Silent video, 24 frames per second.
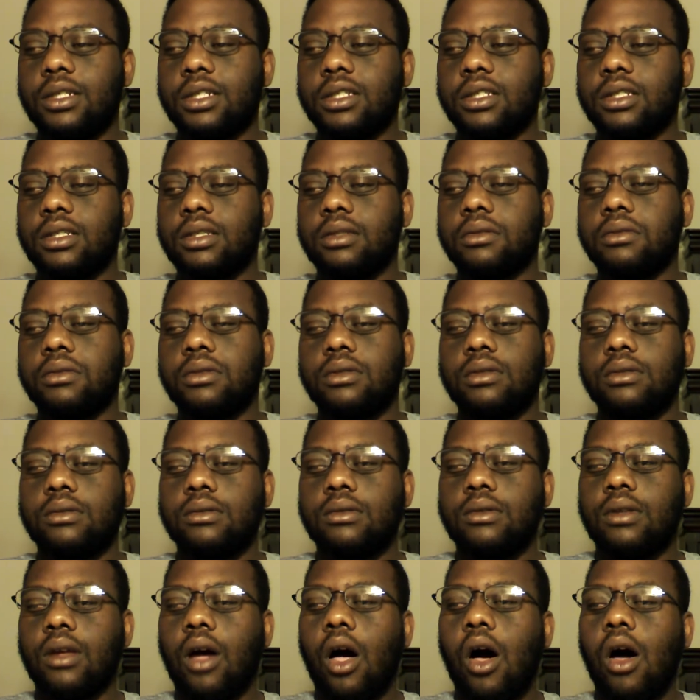just
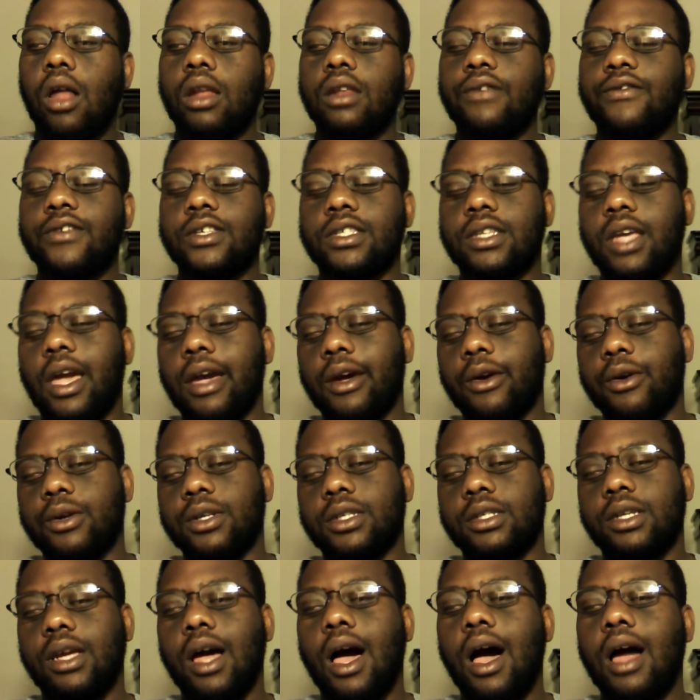all of his anger
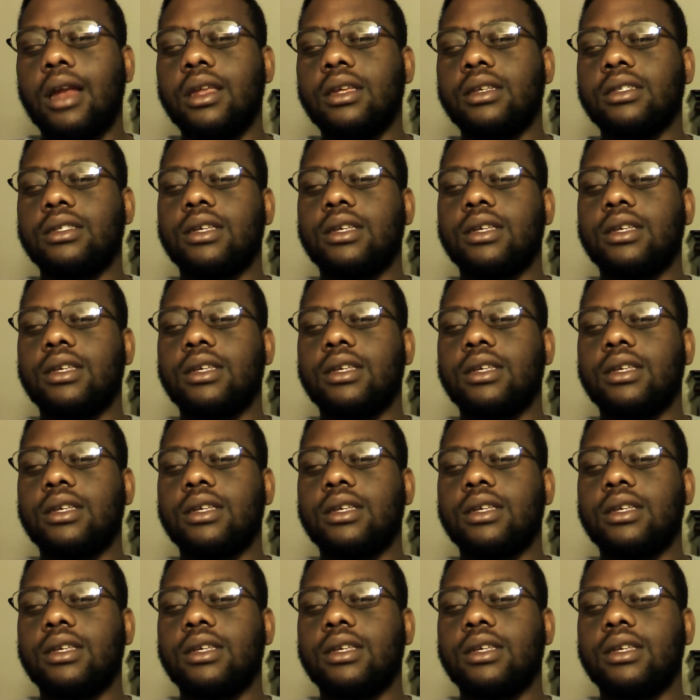is gone.